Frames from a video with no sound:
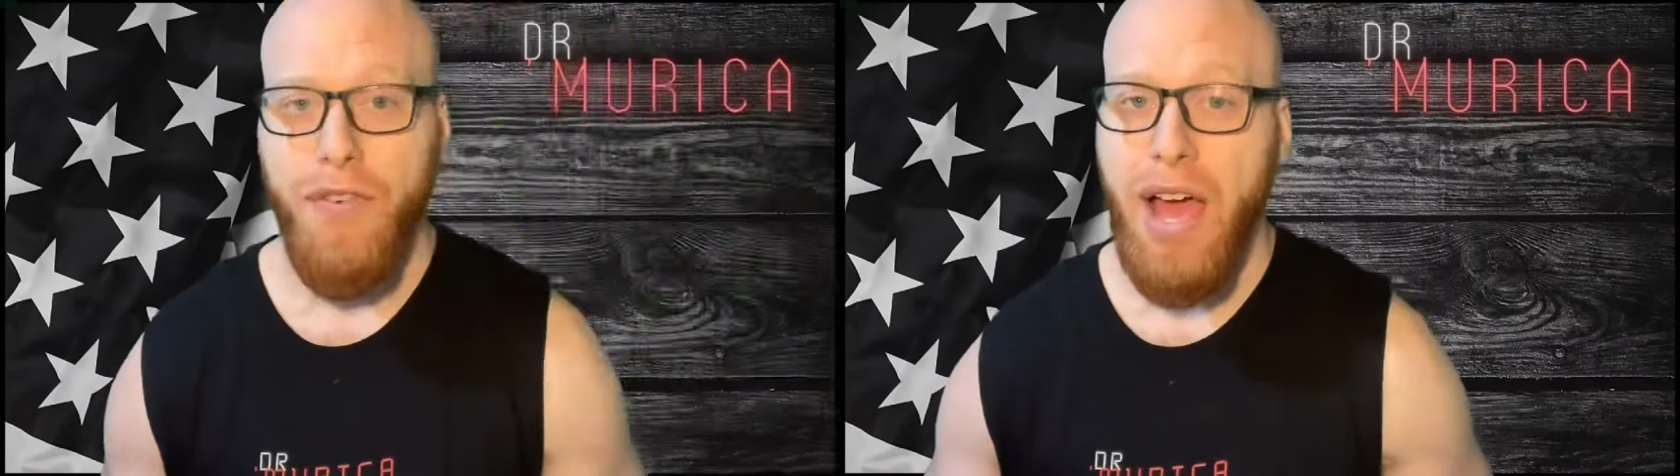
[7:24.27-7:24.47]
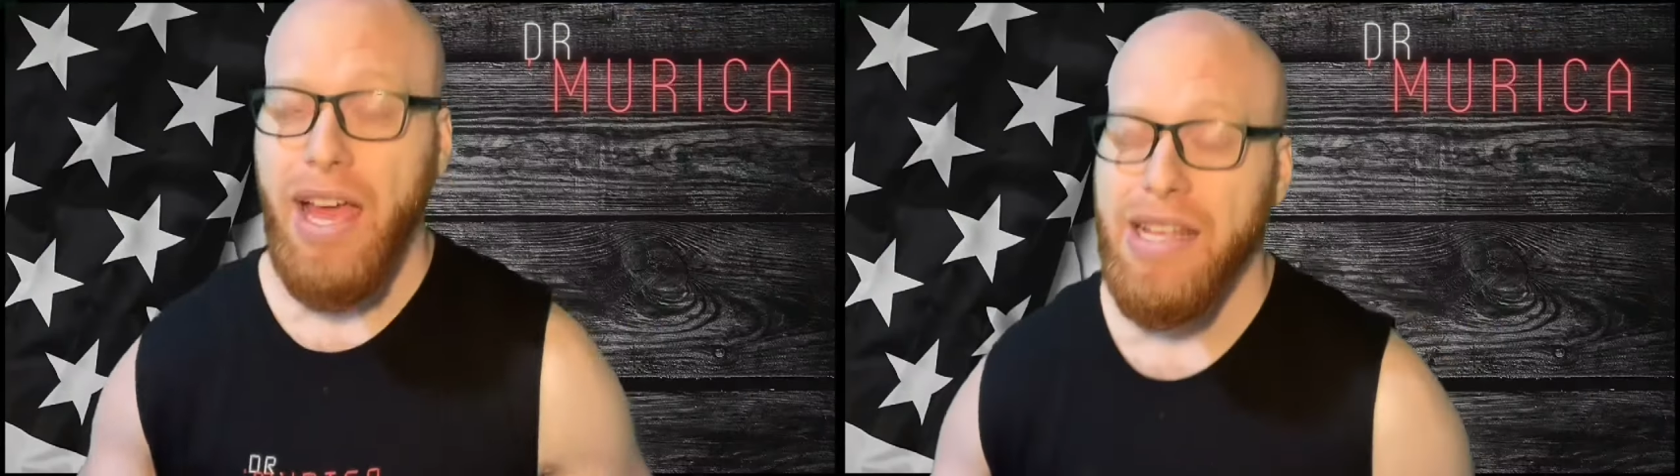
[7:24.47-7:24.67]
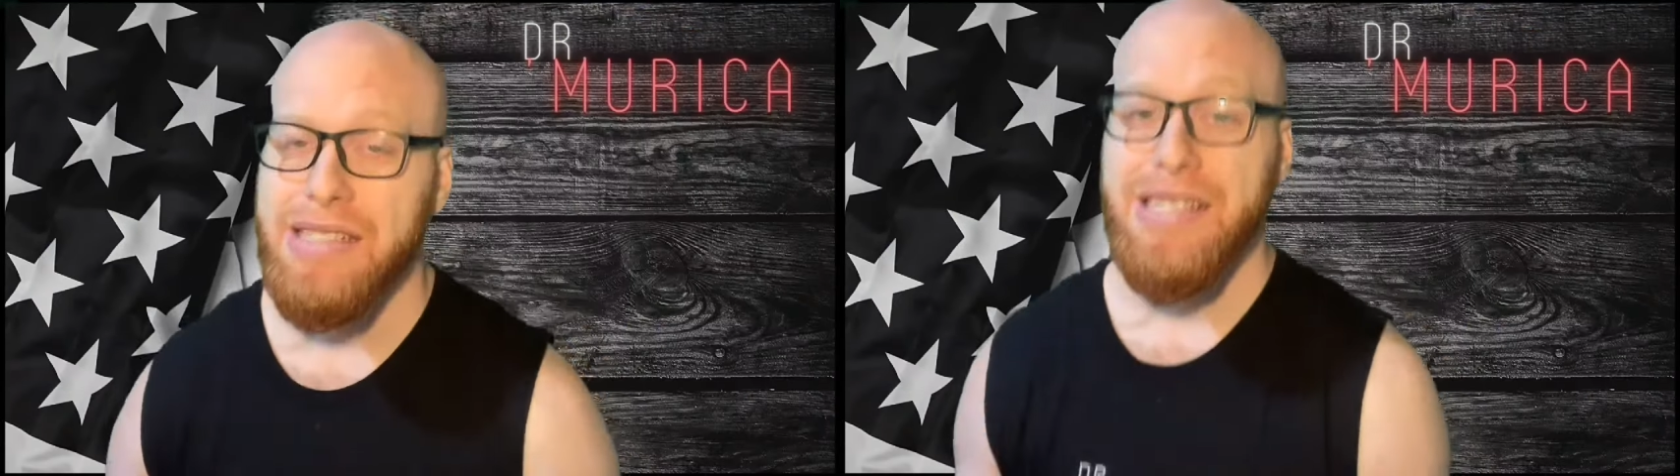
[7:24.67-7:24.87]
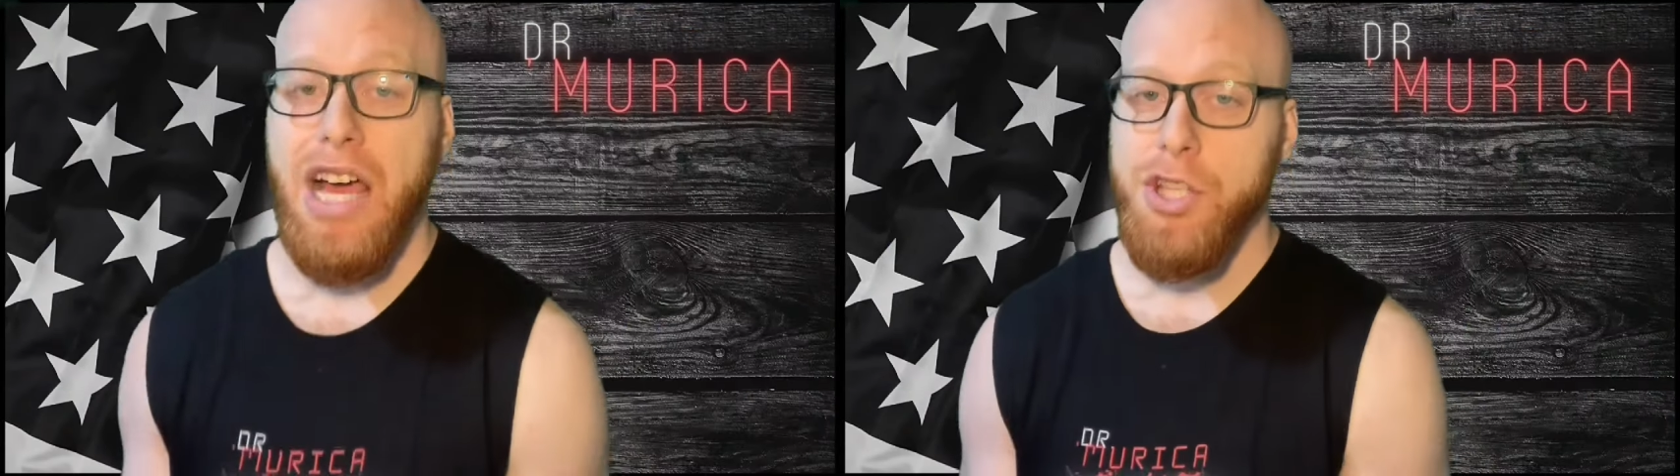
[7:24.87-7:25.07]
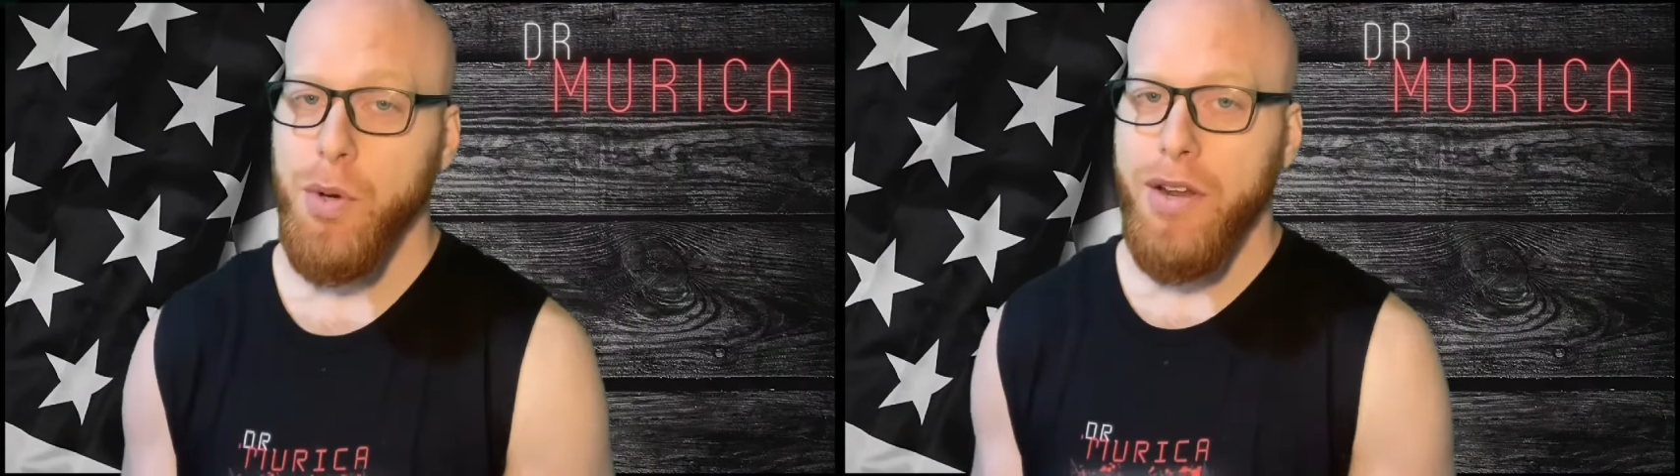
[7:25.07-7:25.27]
fat and
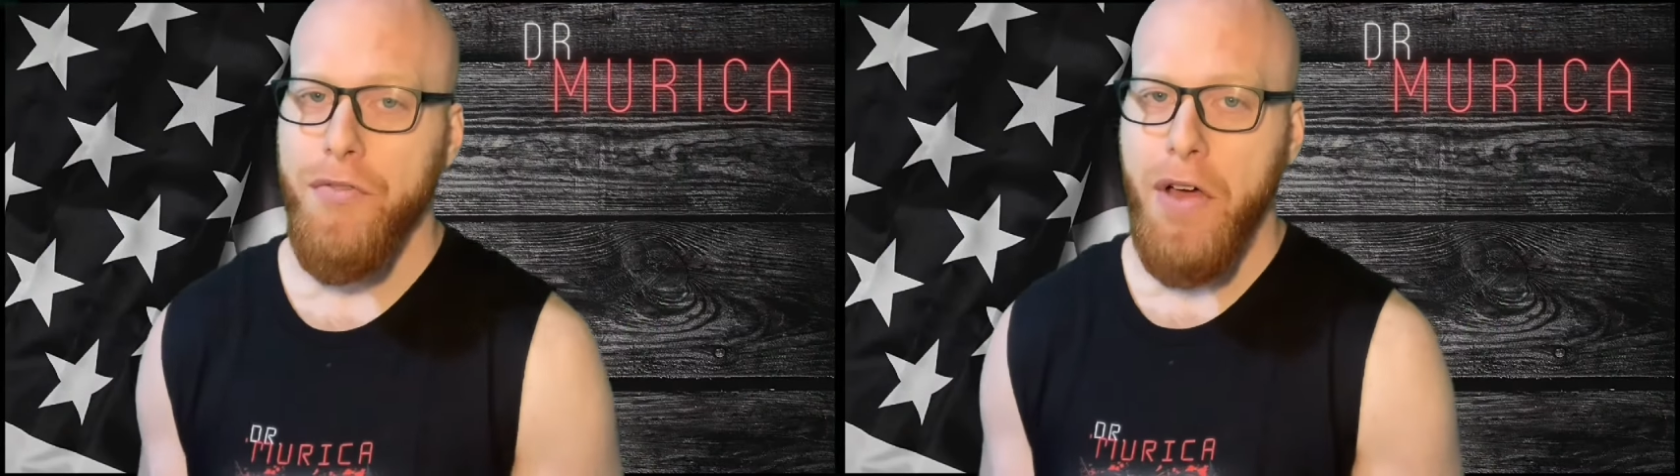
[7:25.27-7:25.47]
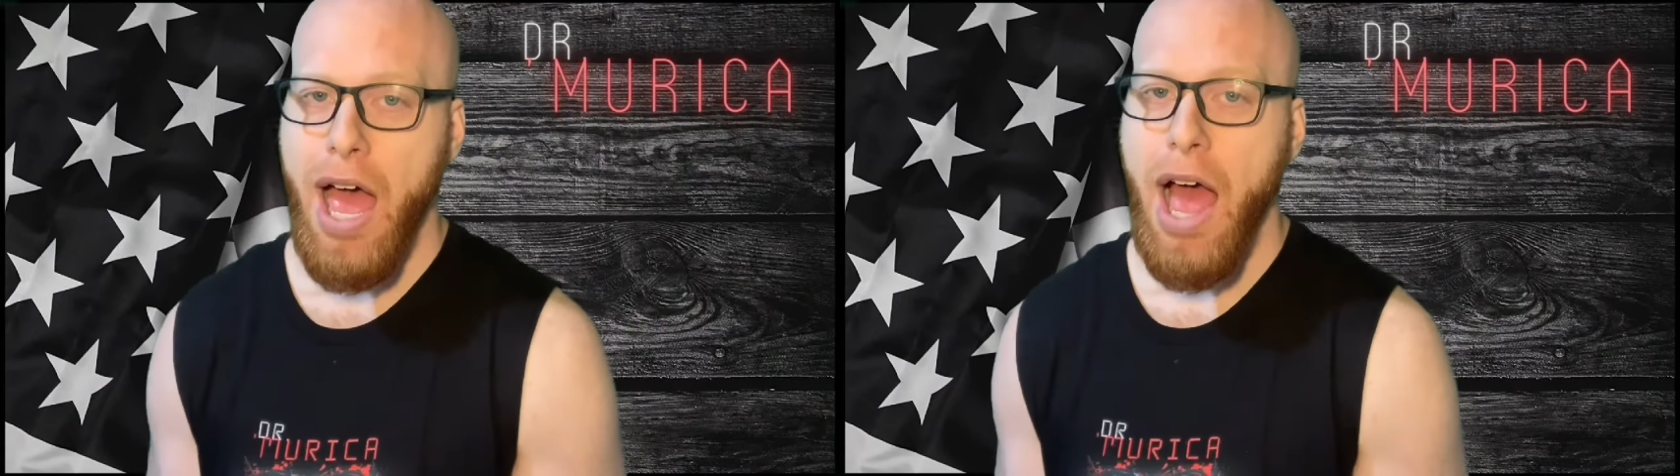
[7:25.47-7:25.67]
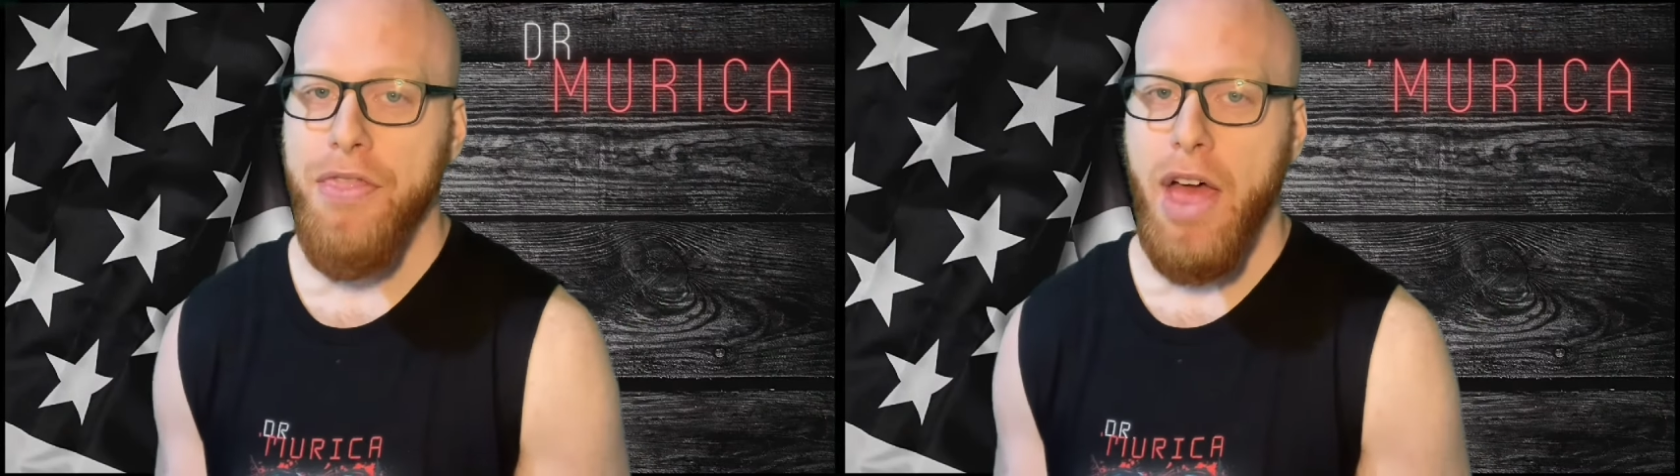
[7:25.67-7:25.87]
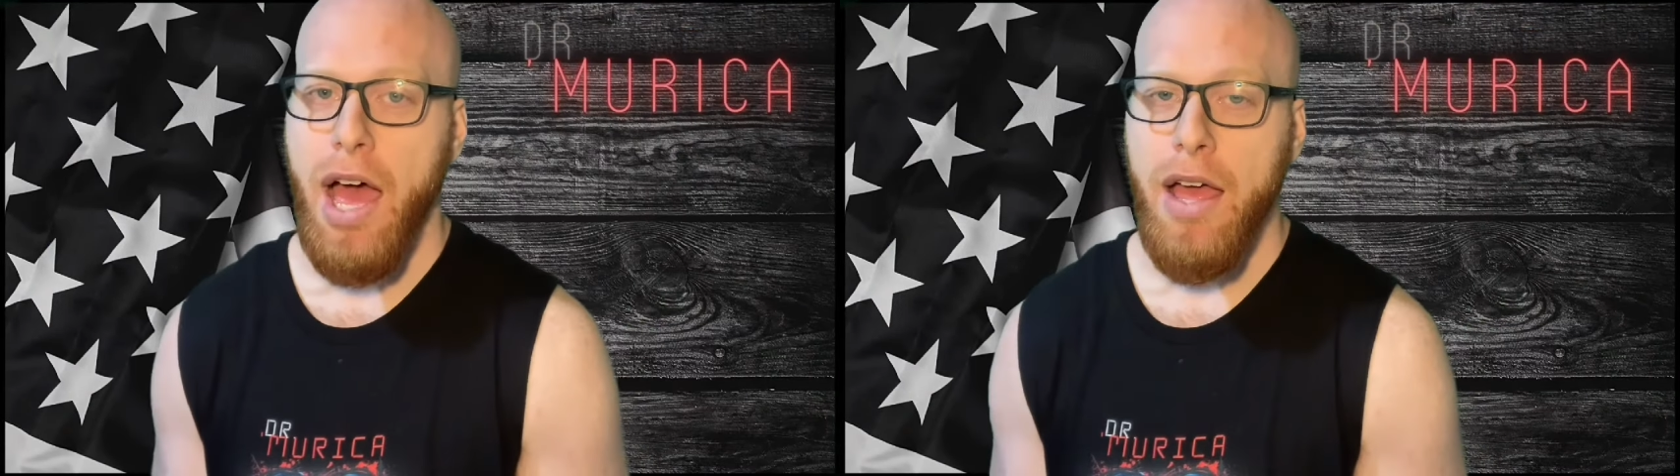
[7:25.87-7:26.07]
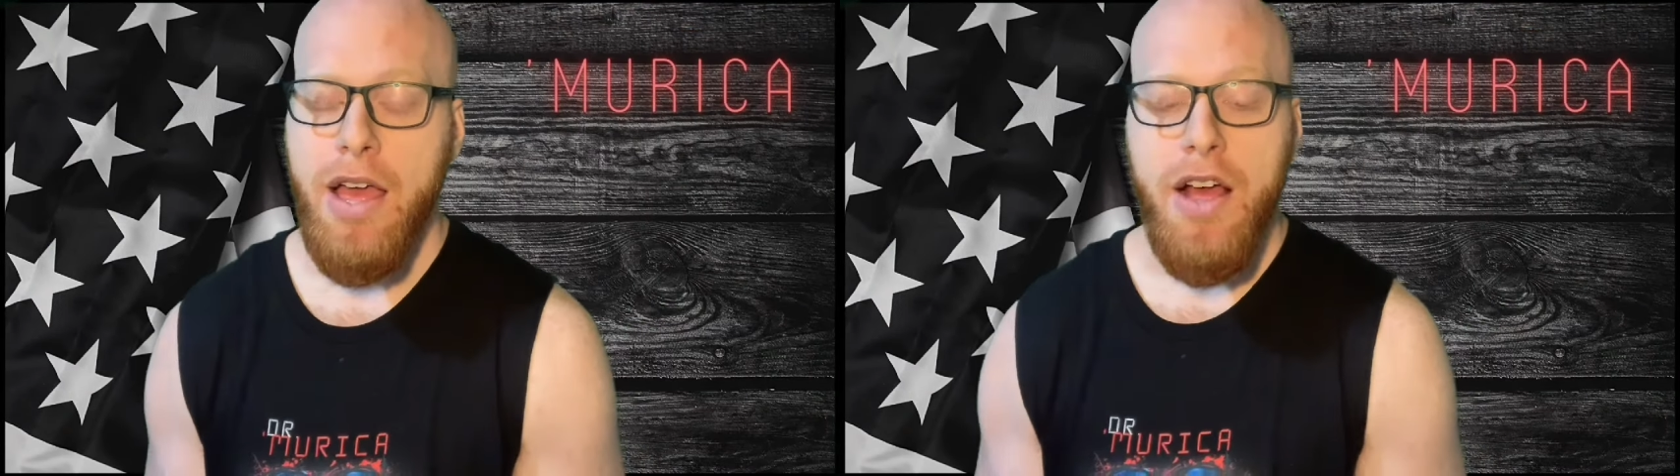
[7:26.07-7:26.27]
saturated fat at
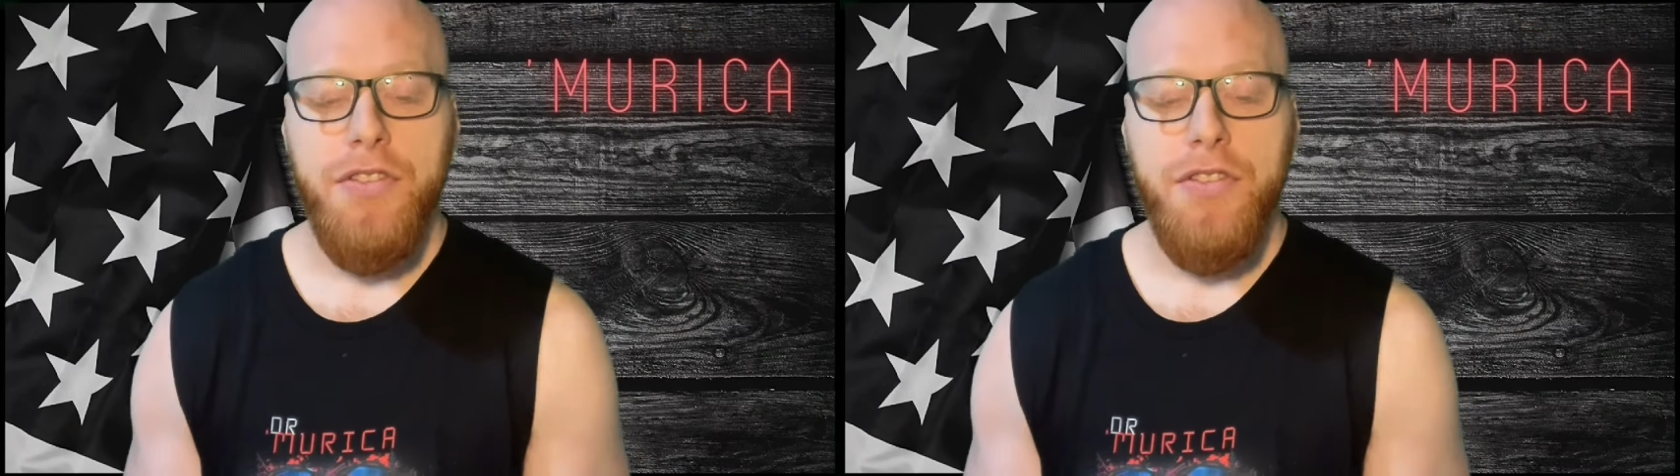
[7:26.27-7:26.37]
that.